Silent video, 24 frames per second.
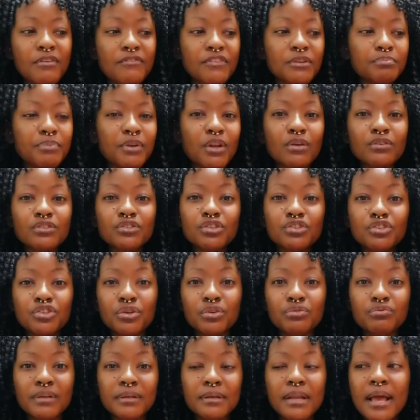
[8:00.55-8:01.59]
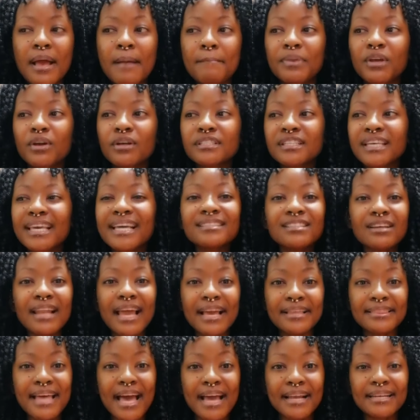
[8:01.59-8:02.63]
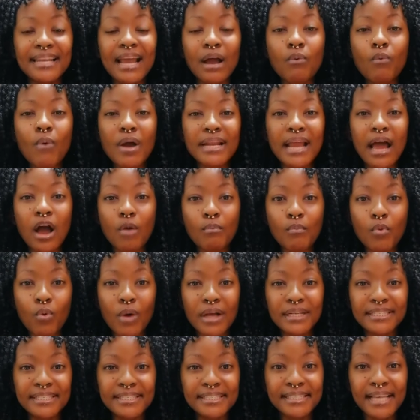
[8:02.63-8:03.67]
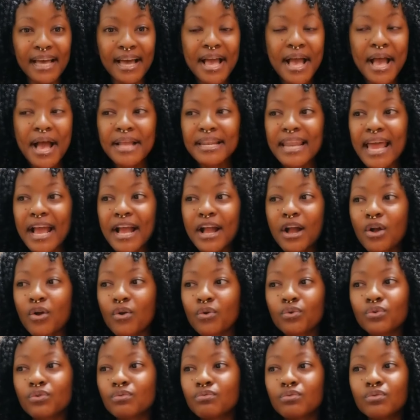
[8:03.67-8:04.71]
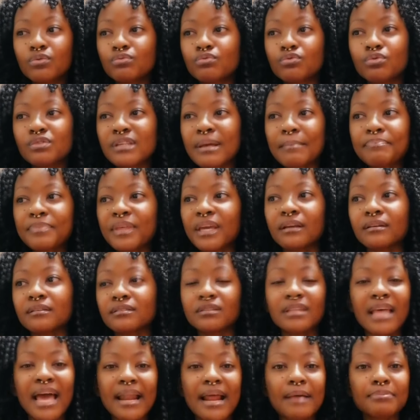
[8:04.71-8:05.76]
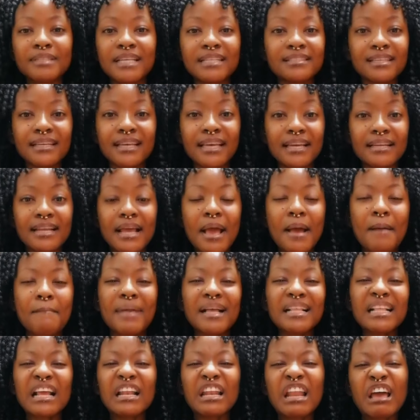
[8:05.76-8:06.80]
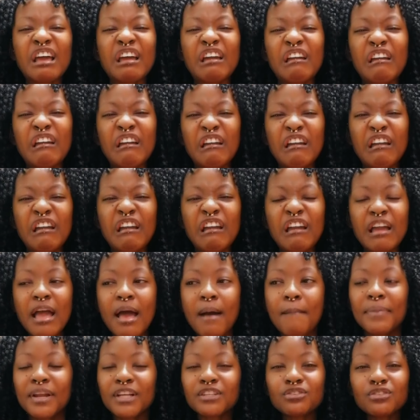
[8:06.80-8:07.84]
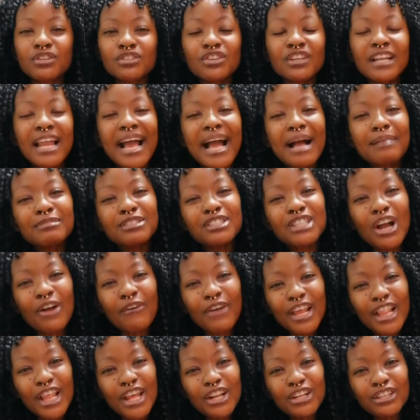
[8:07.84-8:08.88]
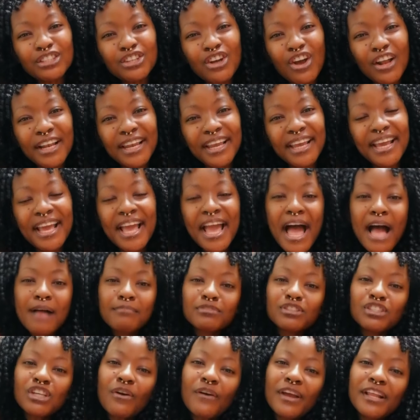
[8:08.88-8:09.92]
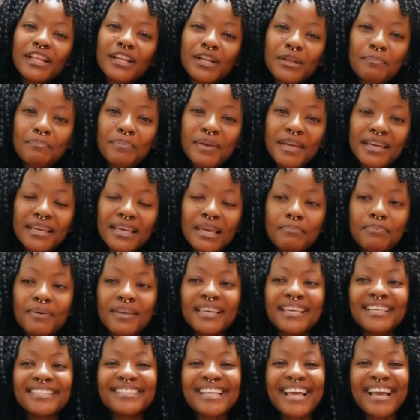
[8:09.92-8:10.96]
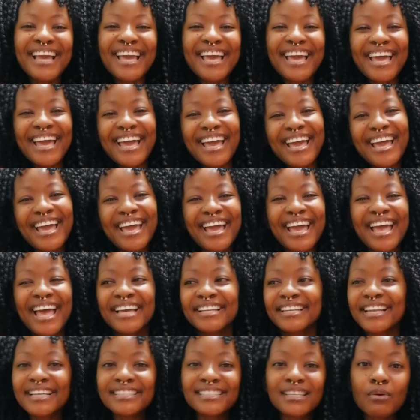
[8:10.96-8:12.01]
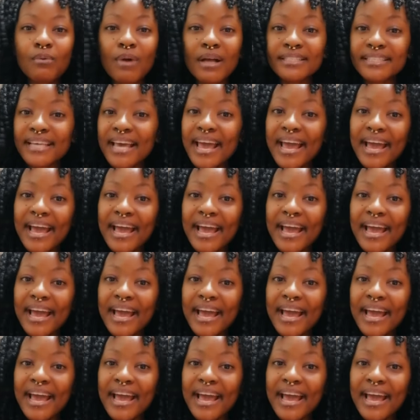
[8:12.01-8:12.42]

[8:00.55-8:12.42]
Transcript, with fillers: heaven belongs to children because kids are like that. Like, like you do something that upsets the kid. But, like, eh. but as soon as you're like, I'm sorry, little Johnny. I'm sorry, little Pinky. Pinky's like, hey, hey, hey. Next thing, what's